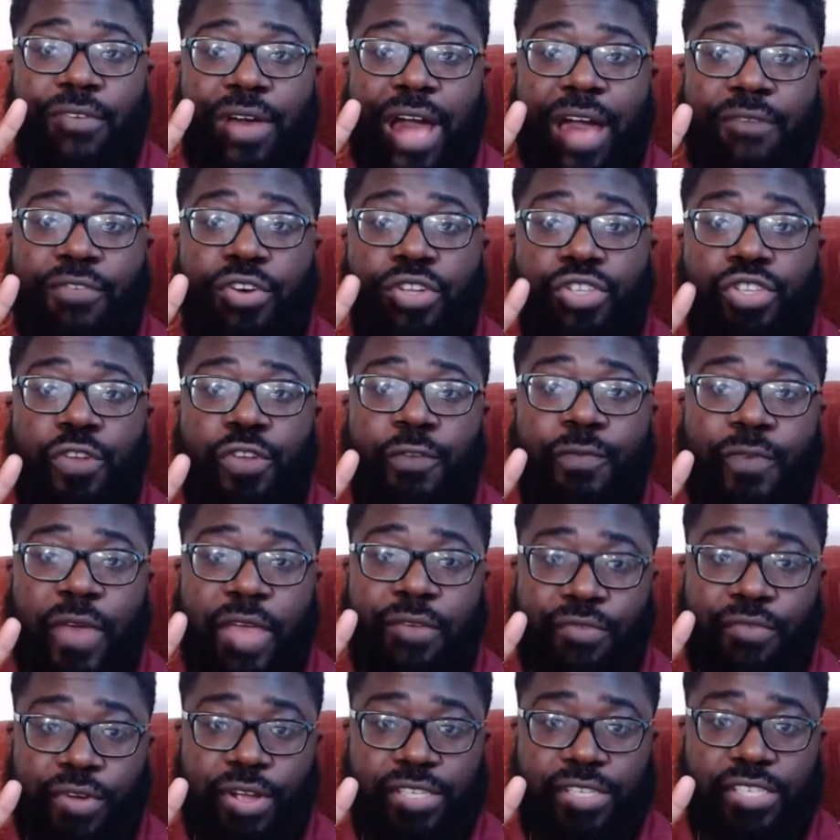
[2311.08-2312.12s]
I've got two
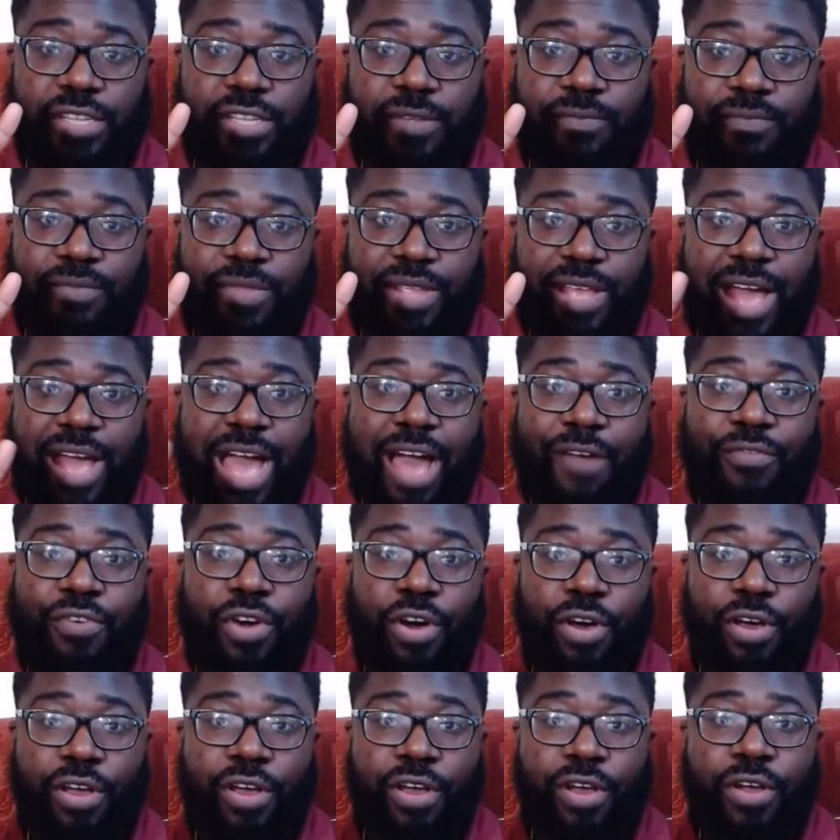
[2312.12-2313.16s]
favourites. I've
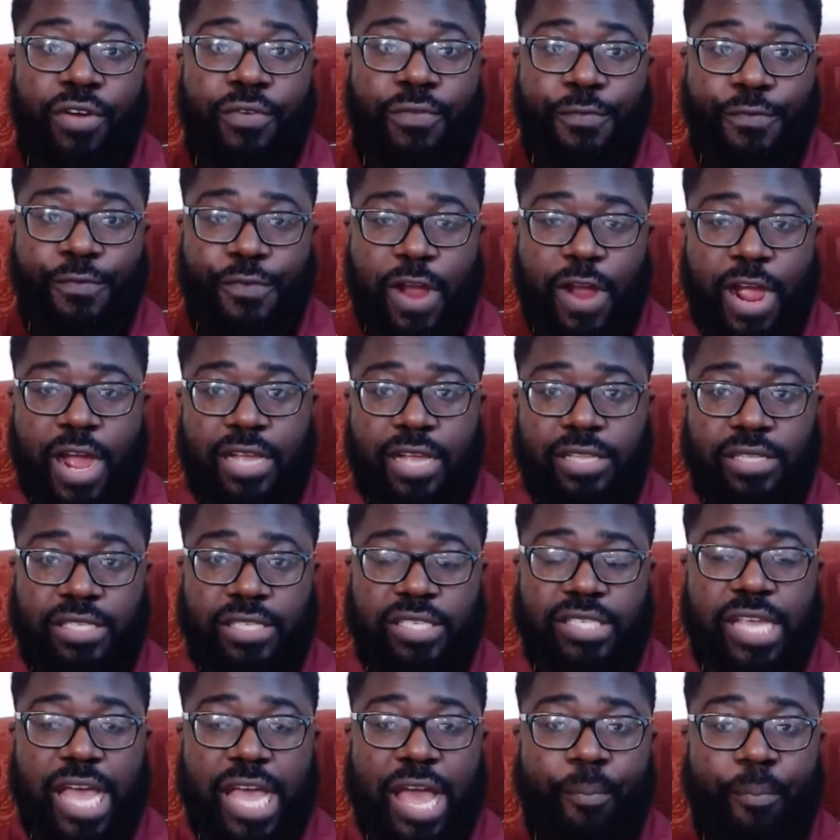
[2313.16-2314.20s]
got
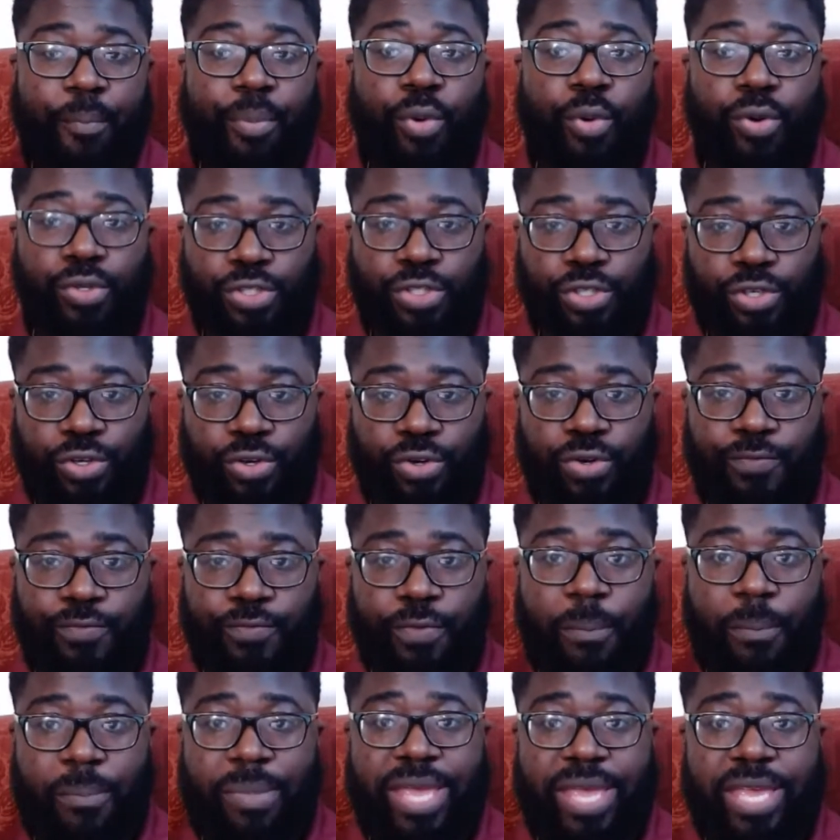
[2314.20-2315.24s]
France and Portugal.
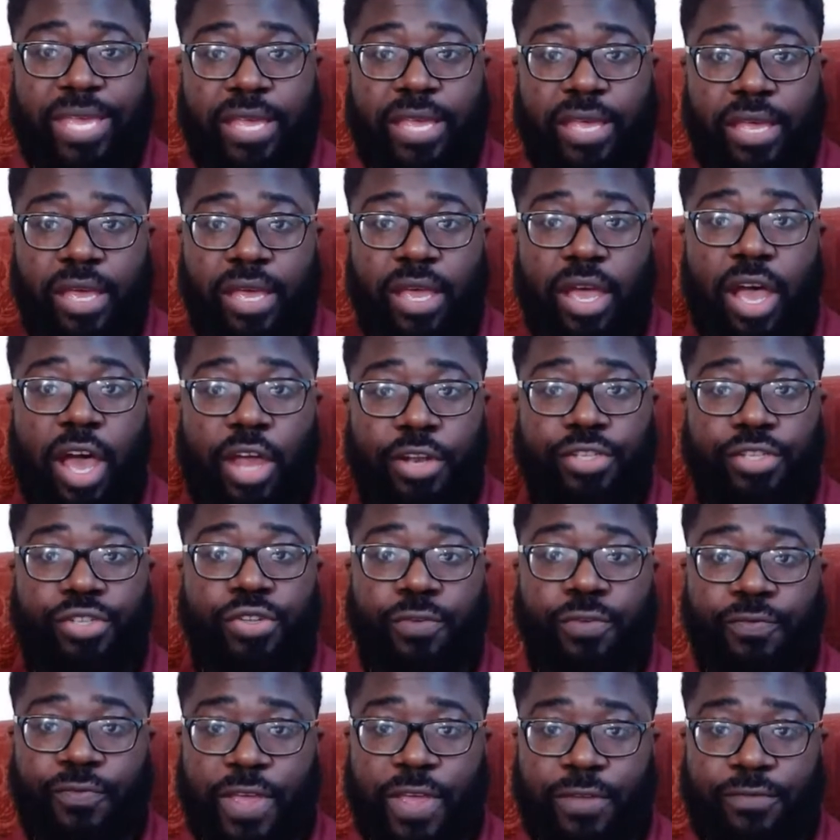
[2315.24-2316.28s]
For me, are the
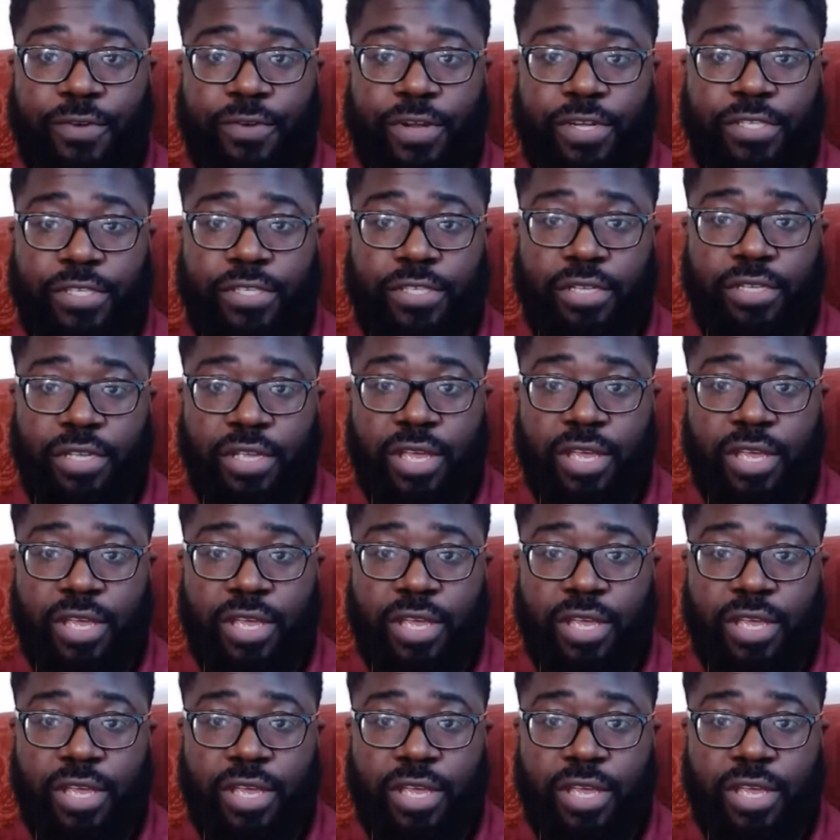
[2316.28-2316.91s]
two favourites.